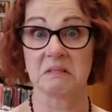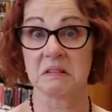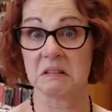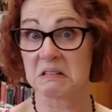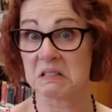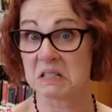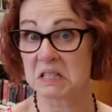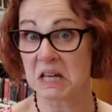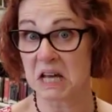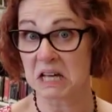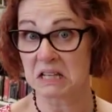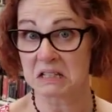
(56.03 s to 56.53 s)

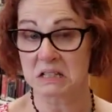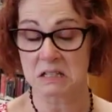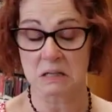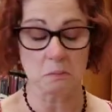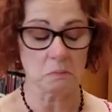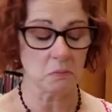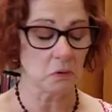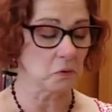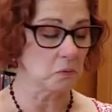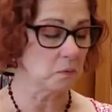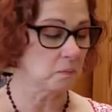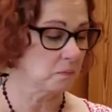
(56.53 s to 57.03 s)
It's that
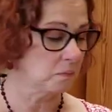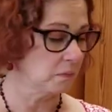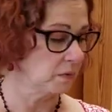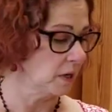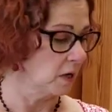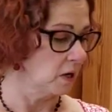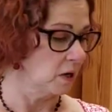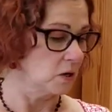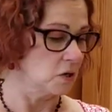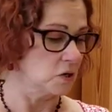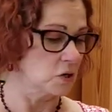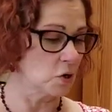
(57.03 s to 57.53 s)
simple.
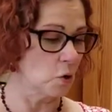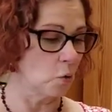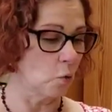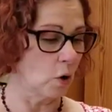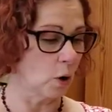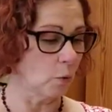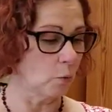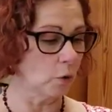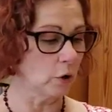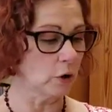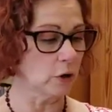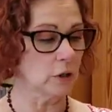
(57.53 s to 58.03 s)
So
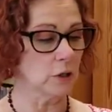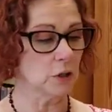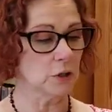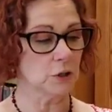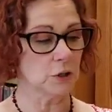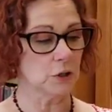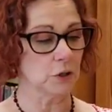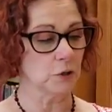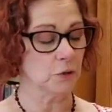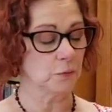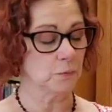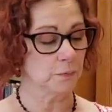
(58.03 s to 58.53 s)
what we're gonna
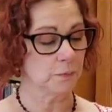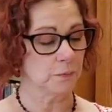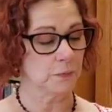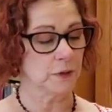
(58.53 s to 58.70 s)
do,